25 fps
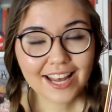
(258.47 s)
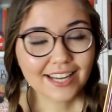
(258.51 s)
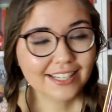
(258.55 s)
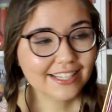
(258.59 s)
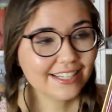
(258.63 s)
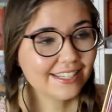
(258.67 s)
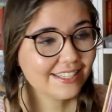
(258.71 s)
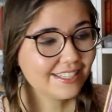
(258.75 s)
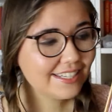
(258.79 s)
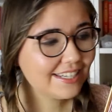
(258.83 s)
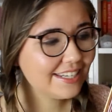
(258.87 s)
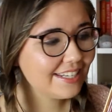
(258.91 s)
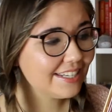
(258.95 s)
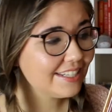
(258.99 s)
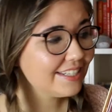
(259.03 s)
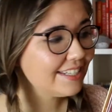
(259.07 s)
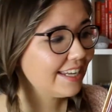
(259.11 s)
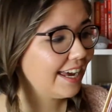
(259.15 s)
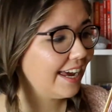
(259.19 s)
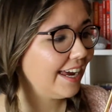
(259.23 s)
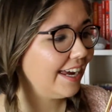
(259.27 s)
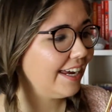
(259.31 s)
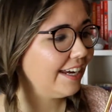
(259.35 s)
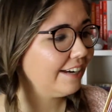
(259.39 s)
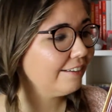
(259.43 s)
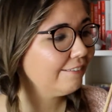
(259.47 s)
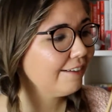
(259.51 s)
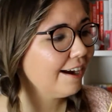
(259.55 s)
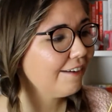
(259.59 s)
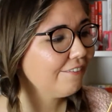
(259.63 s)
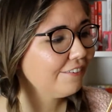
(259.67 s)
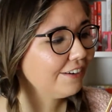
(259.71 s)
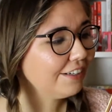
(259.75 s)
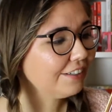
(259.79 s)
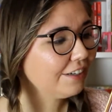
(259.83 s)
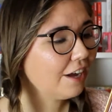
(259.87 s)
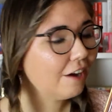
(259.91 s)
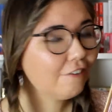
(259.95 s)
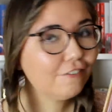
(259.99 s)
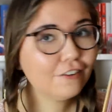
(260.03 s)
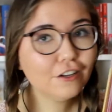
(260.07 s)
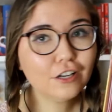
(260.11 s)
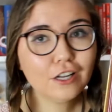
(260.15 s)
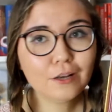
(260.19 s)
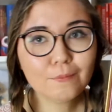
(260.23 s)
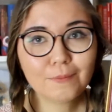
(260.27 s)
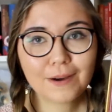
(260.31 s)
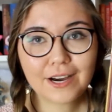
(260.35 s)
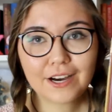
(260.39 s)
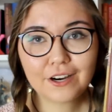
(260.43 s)
This is a graphic novel
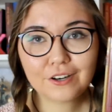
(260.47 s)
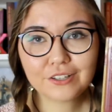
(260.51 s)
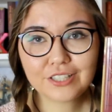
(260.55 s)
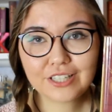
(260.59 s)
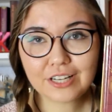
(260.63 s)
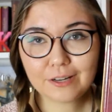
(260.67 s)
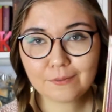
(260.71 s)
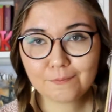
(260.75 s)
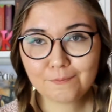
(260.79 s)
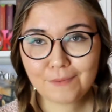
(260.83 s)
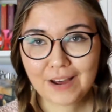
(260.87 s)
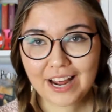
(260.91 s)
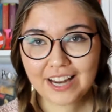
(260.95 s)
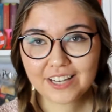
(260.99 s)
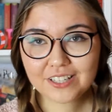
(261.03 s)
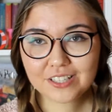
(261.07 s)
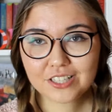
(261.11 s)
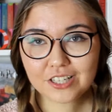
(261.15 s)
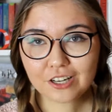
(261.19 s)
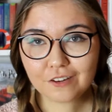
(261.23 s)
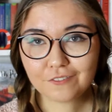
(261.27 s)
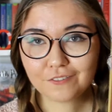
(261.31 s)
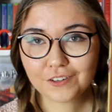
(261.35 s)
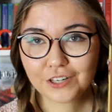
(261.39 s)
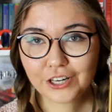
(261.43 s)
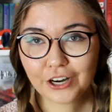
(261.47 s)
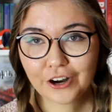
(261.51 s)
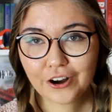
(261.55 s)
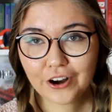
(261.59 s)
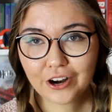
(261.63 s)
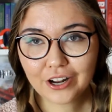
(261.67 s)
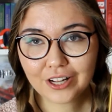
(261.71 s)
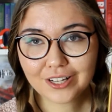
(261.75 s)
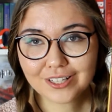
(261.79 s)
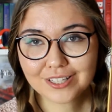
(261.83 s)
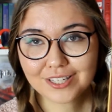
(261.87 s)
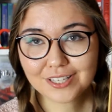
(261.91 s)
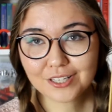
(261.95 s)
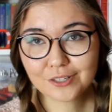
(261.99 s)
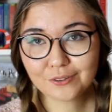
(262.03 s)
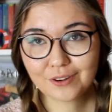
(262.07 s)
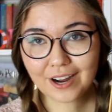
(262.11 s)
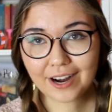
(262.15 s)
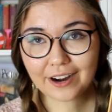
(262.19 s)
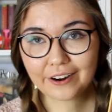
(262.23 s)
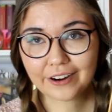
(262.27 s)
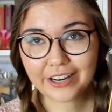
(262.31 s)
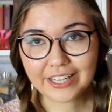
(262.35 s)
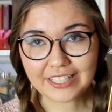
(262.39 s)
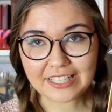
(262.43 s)
about a bunch of girls who
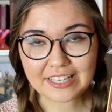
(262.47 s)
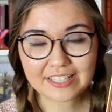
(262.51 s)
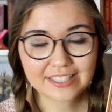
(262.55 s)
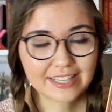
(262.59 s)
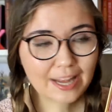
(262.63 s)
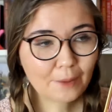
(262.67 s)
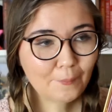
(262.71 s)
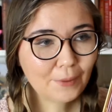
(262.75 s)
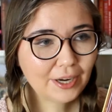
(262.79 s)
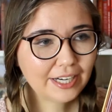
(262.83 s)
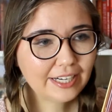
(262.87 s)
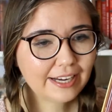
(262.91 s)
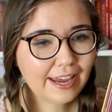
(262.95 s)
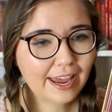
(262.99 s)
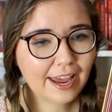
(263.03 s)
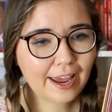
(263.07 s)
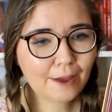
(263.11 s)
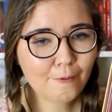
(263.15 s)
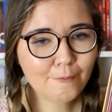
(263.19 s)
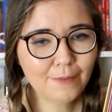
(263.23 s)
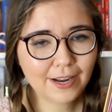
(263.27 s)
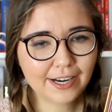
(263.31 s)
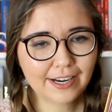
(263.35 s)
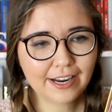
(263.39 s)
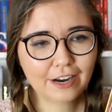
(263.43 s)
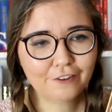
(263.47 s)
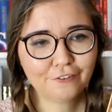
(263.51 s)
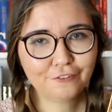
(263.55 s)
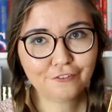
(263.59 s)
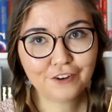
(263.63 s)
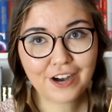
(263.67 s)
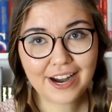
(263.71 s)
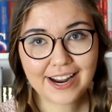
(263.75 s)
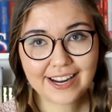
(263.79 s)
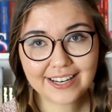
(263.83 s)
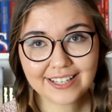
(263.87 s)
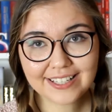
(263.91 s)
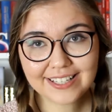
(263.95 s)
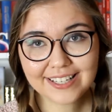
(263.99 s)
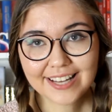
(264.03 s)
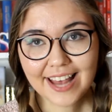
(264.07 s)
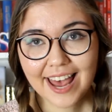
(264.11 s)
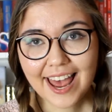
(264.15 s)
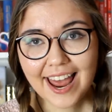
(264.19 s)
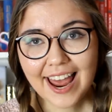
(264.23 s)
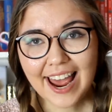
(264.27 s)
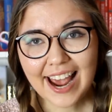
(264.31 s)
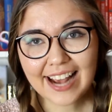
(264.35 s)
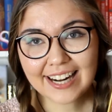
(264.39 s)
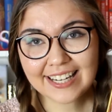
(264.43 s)
are at a summer camp and they're friends,
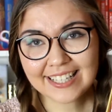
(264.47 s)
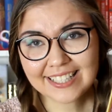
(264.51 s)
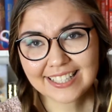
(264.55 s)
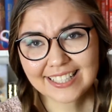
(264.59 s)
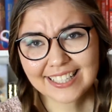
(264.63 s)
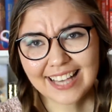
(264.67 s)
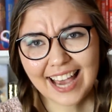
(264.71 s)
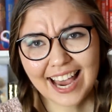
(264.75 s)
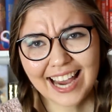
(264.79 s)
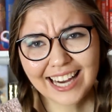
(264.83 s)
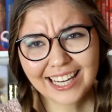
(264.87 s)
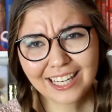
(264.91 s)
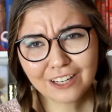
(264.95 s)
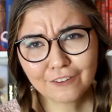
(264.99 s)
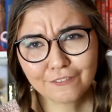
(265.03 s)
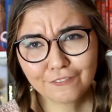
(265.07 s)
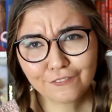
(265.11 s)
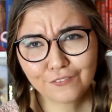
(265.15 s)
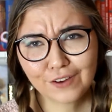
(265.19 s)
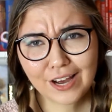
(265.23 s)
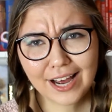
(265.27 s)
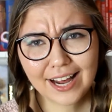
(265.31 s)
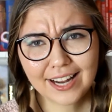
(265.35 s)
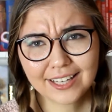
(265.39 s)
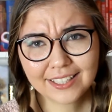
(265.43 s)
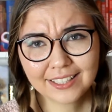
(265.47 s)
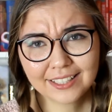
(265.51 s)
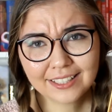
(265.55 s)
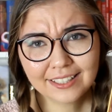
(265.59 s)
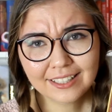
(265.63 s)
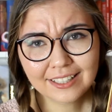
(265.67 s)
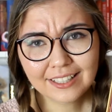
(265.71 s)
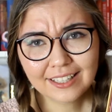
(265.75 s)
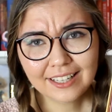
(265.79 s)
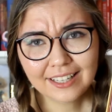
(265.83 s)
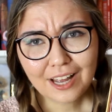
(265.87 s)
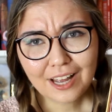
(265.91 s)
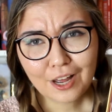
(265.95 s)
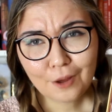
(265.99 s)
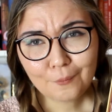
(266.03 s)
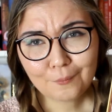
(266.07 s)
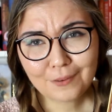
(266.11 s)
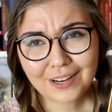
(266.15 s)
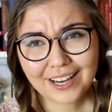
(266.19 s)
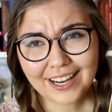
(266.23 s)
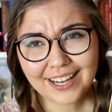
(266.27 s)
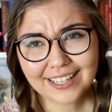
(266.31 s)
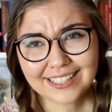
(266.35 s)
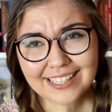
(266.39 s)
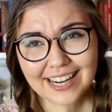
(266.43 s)
and it's kind of fun,
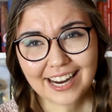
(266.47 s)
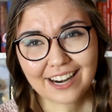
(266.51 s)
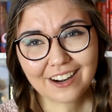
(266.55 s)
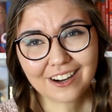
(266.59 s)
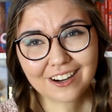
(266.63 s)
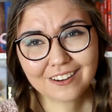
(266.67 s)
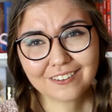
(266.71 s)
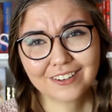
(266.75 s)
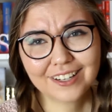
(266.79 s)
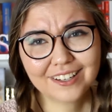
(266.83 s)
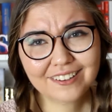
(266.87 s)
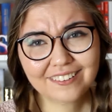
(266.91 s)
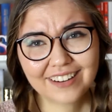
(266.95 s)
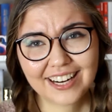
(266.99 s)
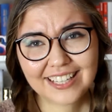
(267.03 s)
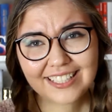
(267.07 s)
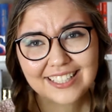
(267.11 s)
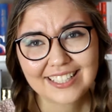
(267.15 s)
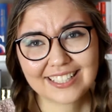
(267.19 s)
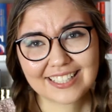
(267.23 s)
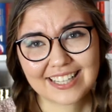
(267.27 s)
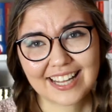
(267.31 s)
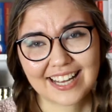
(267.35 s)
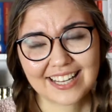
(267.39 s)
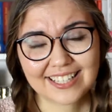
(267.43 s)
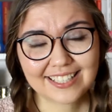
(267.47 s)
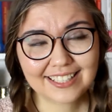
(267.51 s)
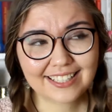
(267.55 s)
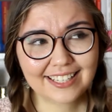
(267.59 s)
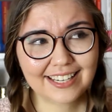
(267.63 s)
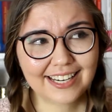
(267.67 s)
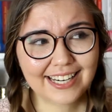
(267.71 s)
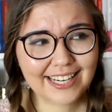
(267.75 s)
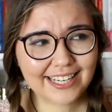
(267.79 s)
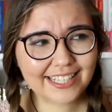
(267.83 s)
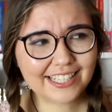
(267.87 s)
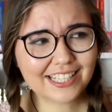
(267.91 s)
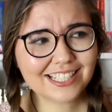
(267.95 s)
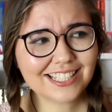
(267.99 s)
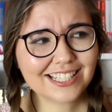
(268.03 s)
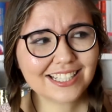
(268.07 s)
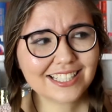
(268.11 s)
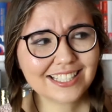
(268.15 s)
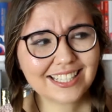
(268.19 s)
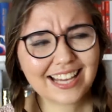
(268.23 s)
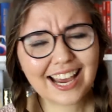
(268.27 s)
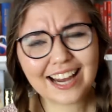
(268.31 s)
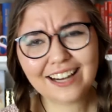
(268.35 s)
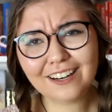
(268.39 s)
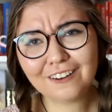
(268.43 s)
but I already read this last year and it
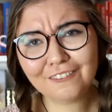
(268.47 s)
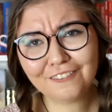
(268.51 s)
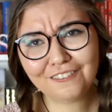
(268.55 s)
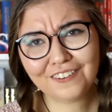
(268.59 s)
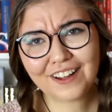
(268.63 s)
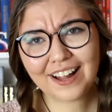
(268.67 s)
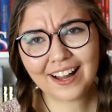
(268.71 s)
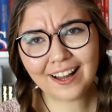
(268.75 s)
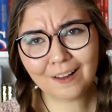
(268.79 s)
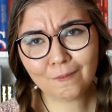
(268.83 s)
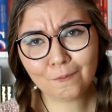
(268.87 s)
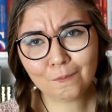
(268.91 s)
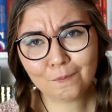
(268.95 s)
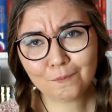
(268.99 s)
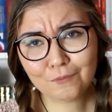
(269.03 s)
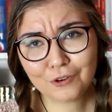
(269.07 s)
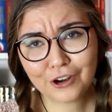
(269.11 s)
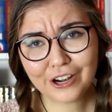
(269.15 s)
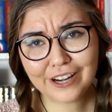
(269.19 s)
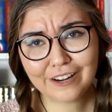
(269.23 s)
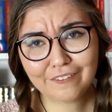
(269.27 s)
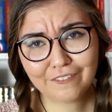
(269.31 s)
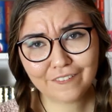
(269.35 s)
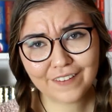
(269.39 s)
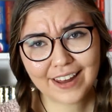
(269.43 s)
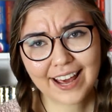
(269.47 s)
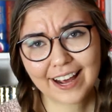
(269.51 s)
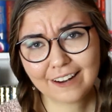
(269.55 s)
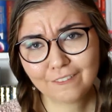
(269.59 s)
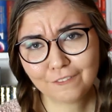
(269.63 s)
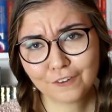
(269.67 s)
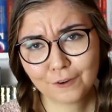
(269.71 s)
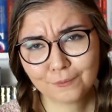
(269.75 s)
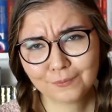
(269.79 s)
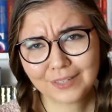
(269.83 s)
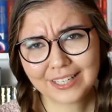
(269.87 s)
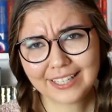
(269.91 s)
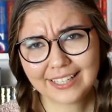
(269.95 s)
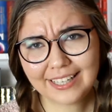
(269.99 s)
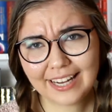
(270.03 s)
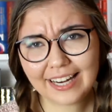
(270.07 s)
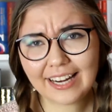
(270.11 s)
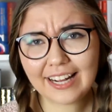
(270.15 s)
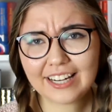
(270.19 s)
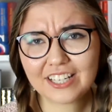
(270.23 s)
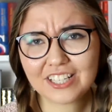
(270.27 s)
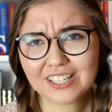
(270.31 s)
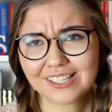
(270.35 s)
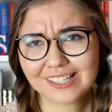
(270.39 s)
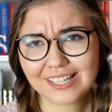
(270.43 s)
just kind of fell pretty flat for me, and
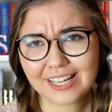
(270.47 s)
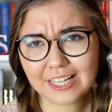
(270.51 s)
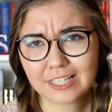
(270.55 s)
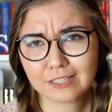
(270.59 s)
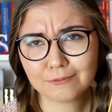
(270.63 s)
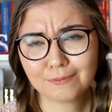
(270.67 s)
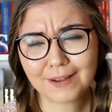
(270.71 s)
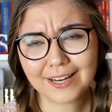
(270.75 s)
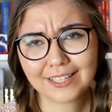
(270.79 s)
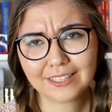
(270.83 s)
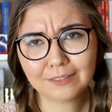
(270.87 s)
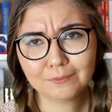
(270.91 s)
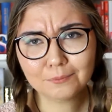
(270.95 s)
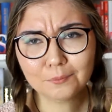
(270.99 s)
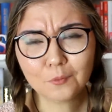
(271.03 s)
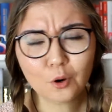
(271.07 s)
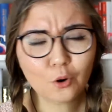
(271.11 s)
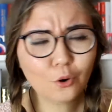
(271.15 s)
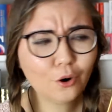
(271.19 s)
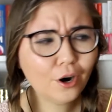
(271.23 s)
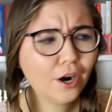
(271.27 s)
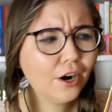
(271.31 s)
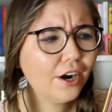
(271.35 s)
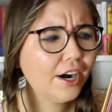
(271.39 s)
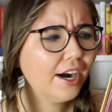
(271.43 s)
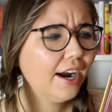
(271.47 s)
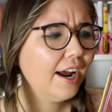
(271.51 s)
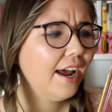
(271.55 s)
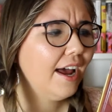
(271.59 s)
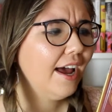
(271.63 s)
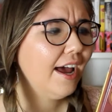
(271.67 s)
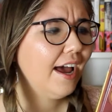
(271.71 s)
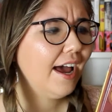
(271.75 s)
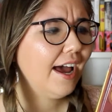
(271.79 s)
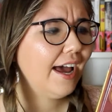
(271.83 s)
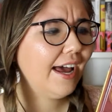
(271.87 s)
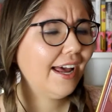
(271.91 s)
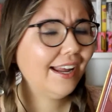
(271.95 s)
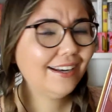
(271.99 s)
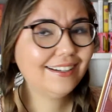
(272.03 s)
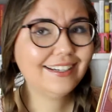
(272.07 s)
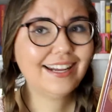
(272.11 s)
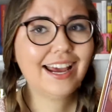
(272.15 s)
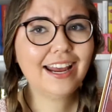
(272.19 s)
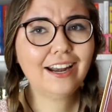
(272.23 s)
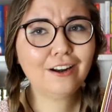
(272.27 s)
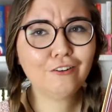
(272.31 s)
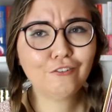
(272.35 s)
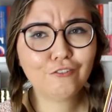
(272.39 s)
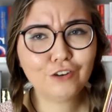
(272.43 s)
I just expected more and
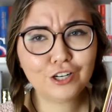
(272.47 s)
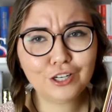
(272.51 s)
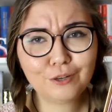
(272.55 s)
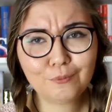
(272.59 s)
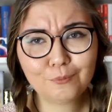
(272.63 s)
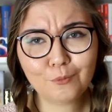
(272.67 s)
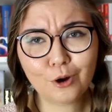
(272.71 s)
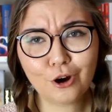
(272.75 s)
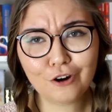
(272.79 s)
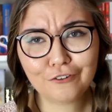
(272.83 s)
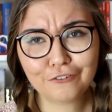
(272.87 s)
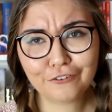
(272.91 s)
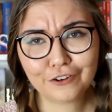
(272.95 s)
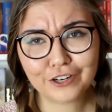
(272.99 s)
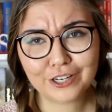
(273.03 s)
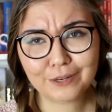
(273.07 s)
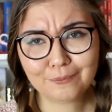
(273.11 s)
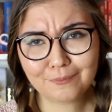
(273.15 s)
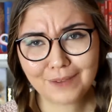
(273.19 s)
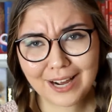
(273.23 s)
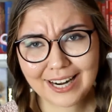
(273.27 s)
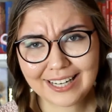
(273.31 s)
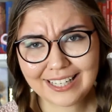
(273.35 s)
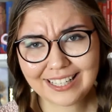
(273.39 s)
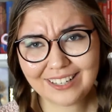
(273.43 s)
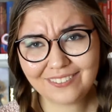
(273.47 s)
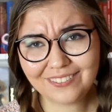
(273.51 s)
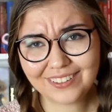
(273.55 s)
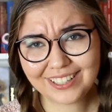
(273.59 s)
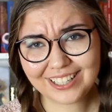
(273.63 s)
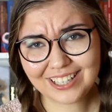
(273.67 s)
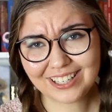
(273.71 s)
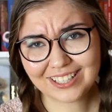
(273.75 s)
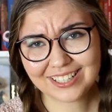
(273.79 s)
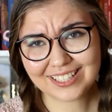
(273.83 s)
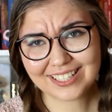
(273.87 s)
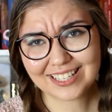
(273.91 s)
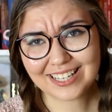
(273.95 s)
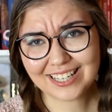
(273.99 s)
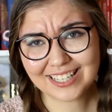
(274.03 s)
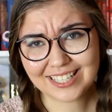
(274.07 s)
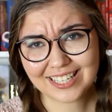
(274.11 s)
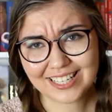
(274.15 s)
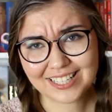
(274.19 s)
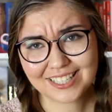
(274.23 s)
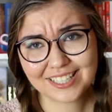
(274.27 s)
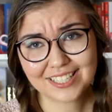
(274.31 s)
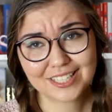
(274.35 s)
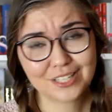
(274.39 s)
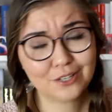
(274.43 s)
kind of wanted more for the money because this
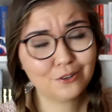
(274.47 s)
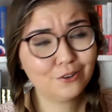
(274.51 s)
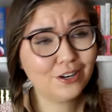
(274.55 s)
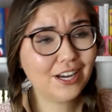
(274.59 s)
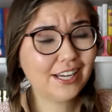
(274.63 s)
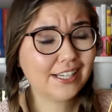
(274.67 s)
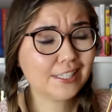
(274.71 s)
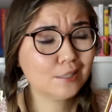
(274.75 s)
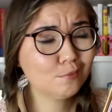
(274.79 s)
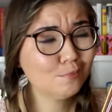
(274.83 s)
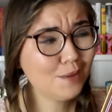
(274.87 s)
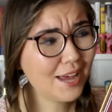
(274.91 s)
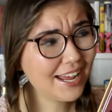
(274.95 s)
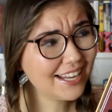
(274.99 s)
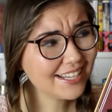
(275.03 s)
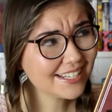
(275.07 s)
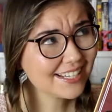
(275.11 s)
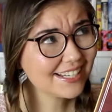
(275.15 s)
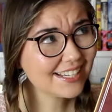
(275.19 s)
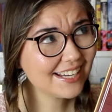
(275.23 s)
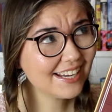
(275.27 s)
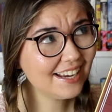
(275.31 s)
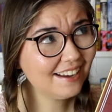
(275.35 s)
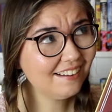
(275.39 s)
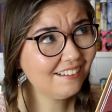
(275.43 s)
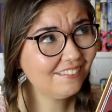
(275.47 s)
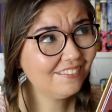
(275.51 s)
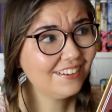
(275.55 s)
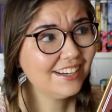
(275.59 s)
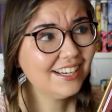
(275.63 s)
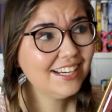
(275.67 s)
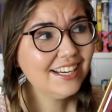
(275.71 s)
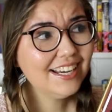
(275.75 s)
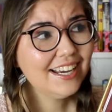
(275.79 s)
is so expensive.